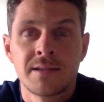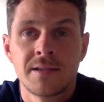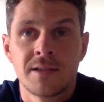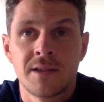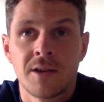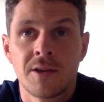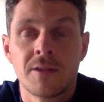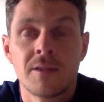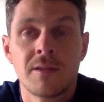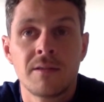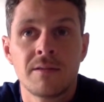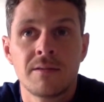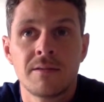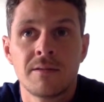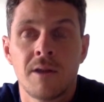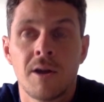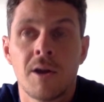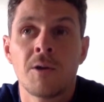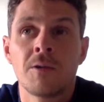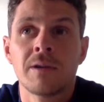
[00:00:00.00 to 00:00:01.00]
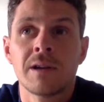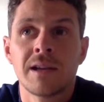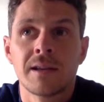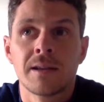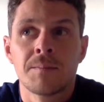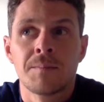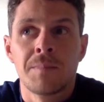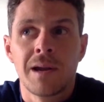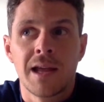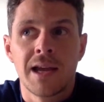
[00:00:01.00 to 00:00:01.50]
not only
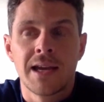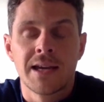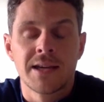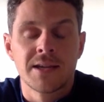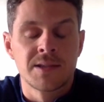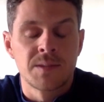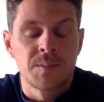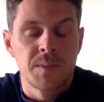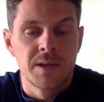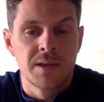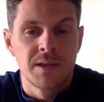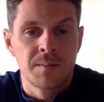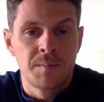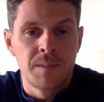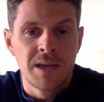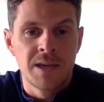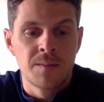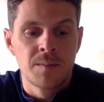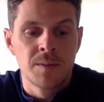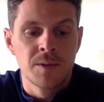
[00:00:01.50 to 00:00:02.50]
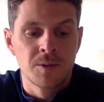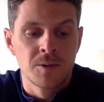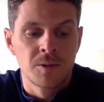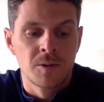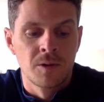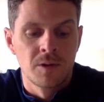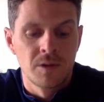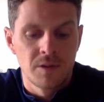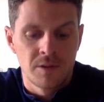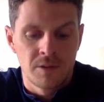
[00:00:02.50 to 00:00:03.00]
the players but the
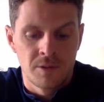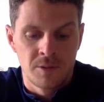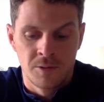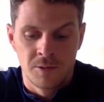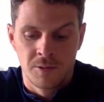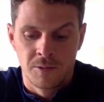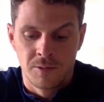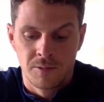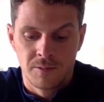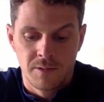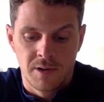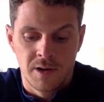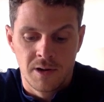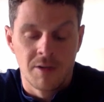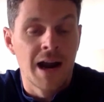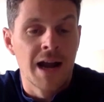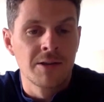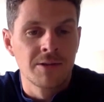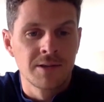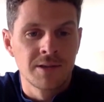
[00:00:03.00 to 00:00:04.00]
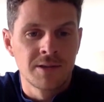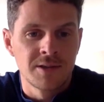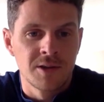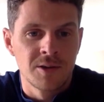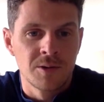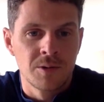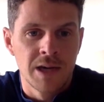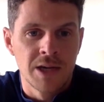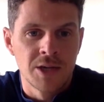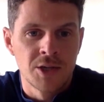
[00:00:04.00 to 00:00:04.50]
people who around the
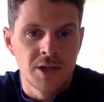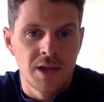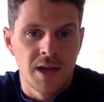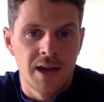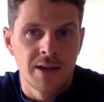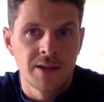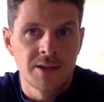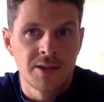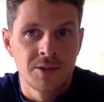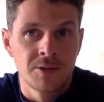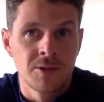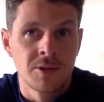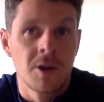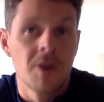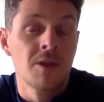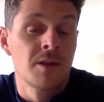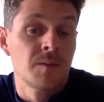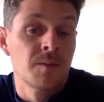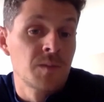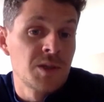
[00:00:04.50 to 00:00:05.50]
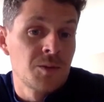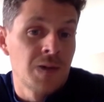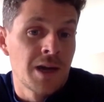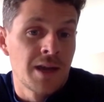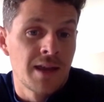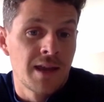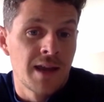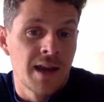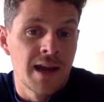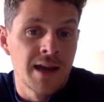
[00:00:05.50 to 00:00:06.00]
Solway Sharks who got them to
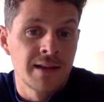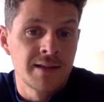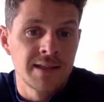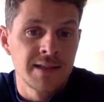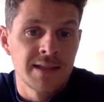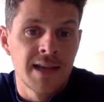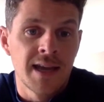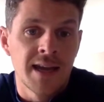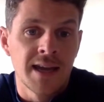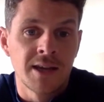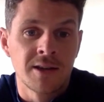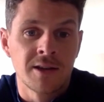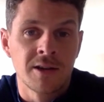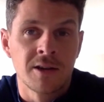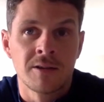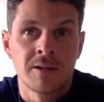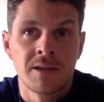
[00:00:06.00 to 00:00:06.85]
where they are today.